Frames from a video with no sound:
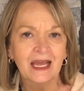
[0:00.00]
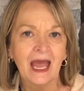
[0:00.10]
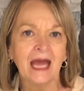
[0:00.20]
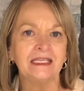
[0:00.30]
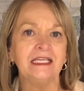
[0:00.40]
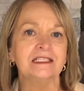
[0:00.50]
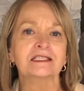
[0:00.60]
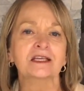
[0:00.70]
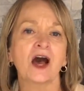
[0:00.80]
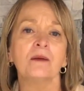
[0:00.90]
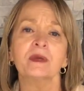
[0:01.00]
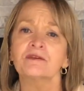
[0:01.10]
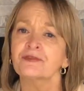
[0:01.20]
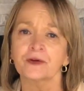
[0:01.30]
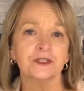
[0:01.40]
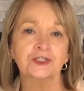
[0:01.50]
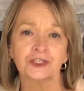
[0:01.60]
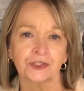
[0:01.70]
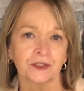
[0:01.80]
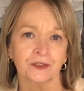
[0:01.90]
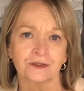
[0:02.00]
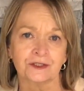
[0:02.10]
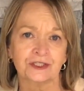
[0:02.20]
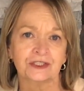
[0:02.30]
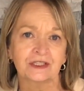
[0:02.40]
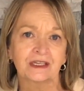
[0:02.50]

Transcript: and he's coming for a church